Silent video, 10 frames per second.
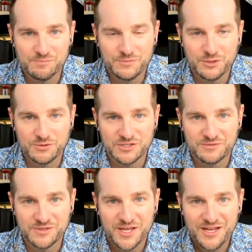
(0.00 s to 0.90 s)
You know,
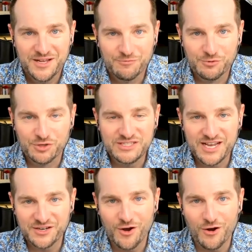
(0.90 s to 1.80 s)
just really
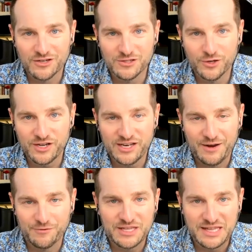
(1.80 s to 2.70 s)
taking a hard look at
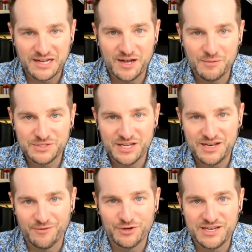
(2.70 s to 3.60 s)
everything that comes in,
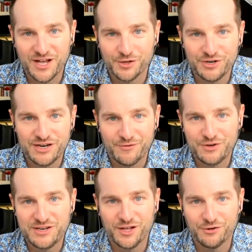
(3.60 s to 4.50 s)
every
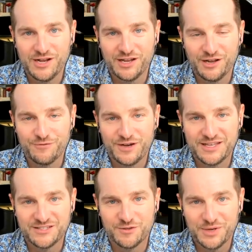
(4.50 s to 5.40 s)
dollar out. I find
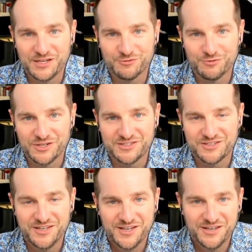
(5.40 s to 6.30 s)
that's the biggest risk
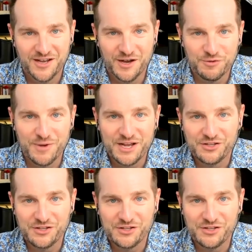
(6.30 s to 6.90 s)
with my